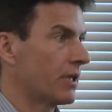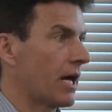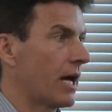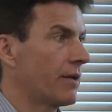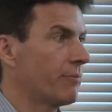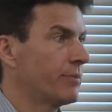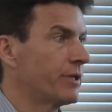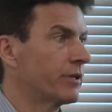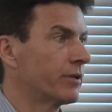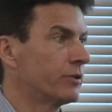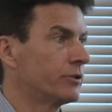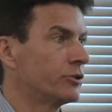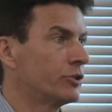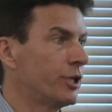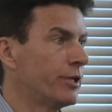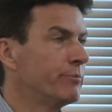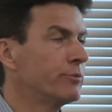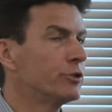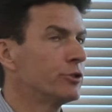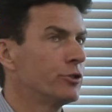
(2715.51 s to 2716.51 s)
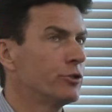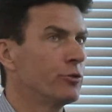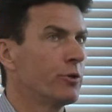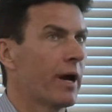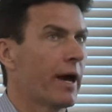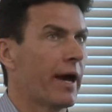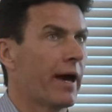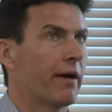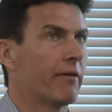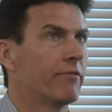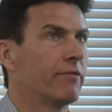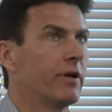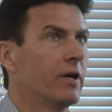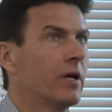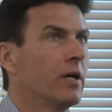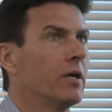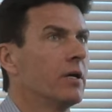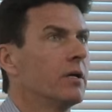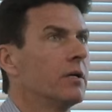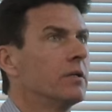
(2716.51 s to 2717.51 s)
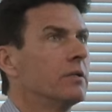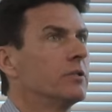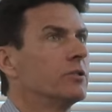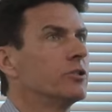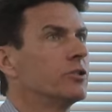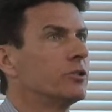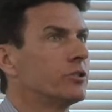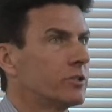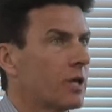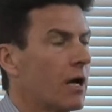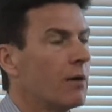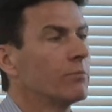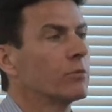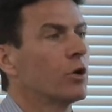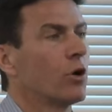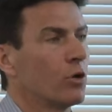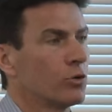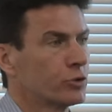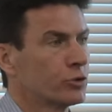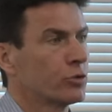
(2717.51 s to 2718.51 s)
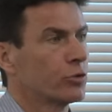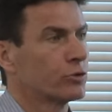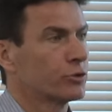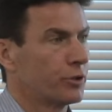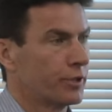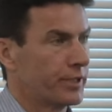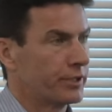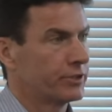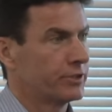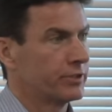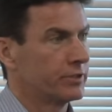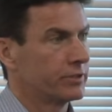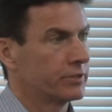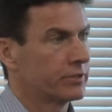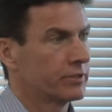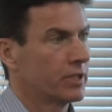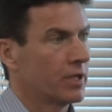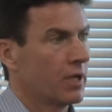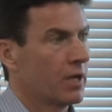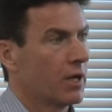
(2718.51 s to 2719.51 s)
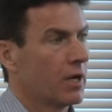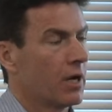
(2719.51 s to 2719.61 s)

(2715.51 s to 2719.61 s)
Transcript: a lot, because chimps do have some cultural traditions.